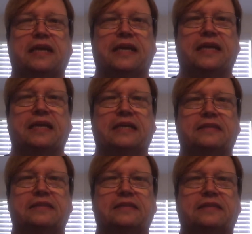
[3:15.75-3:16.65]

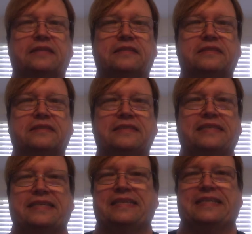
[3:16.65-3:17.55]
and
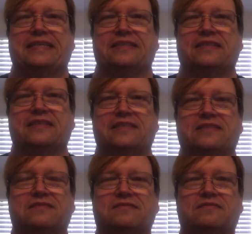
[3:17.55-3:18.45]
yeah, then
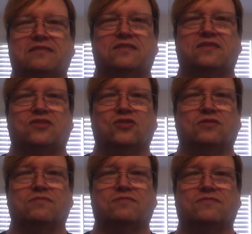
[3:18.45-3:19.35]

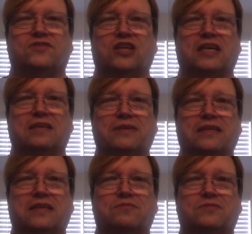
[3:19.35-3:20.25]
her vagina
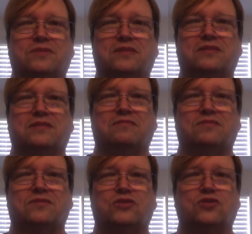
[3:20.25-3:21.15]
becomes
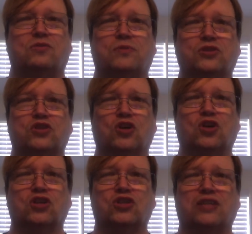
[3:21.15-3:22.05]

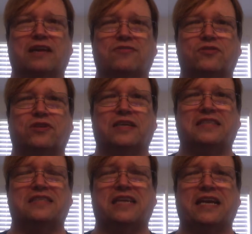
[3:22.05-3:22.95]
supercharged after a
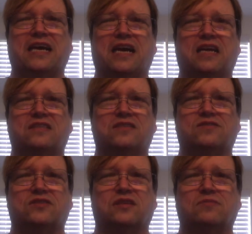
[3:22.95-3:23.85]
seance
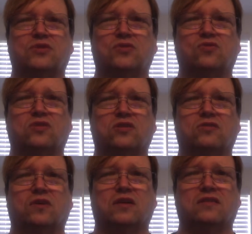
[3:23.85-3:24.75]
of some sort
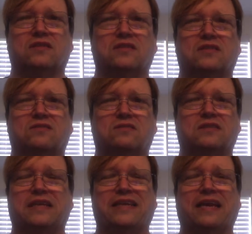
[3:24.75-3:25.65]
where these,
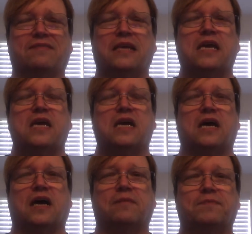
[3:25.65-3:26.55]
yeah.
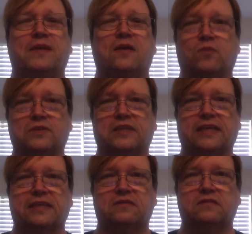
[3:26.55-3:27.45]
Um, once
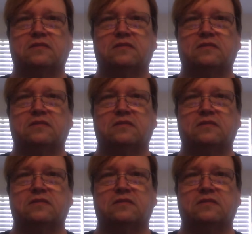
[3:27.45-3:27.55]
again,